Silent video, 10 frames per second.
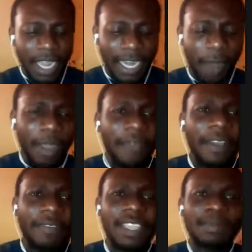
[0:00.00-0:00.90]
Now we have
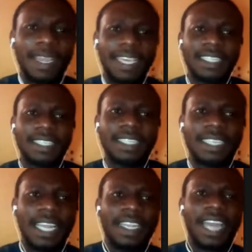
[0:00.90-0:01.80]
affiliate marketing,
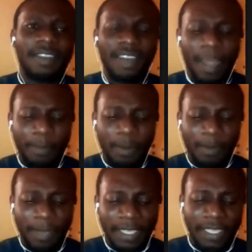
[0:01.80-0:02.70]
selling another
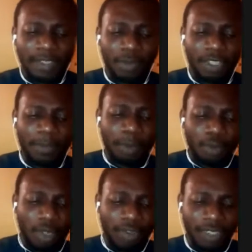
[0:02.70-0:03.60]
person's what?
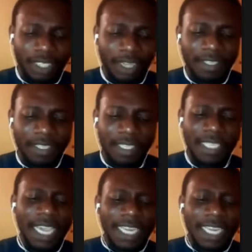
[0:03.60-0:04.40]
Product or services.